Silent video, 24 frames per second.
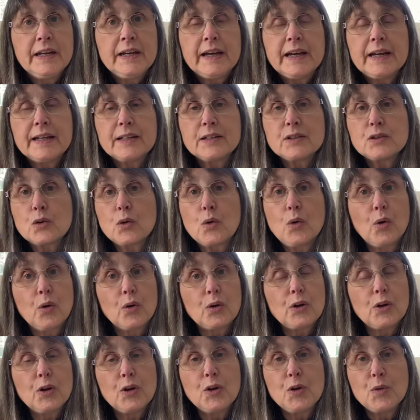and
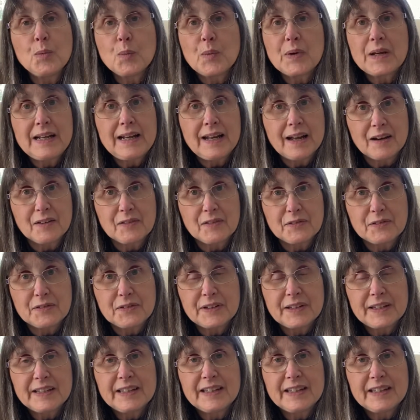all whom we love,